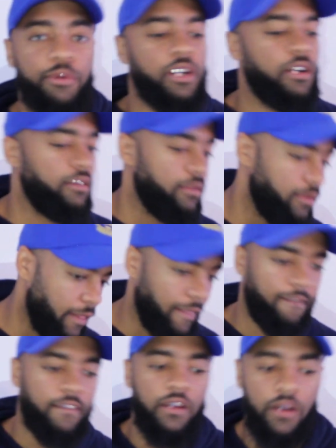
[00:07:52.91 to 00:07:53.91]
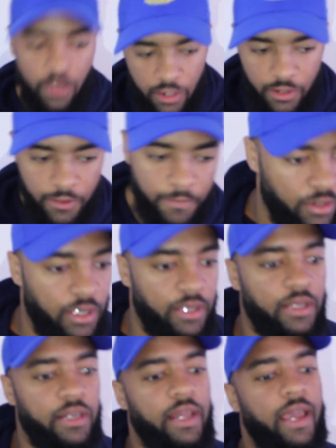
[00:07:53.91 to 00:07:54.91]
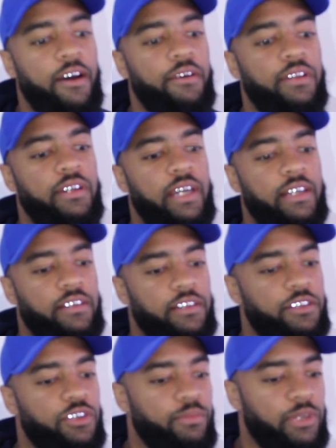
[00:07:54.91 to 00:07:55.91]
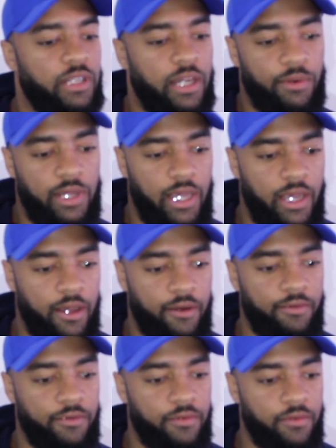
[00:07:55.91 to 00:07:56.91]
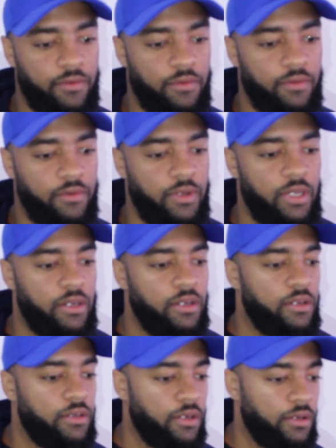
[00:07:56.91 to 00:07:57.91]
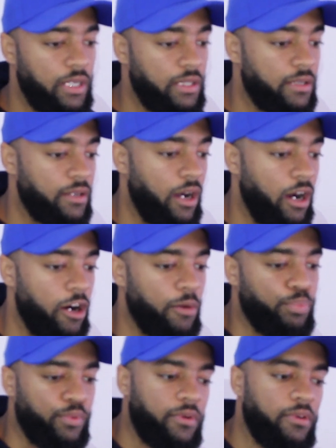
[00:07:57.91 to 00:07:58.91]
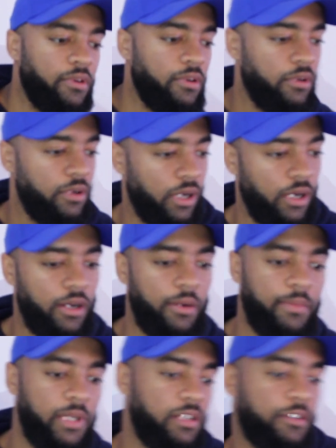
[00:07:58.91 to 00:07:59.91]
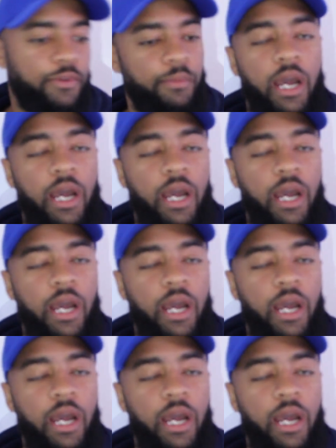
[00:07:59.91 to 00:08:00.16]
would go. And then now the next instrument that we have. So this is an ARP. This is from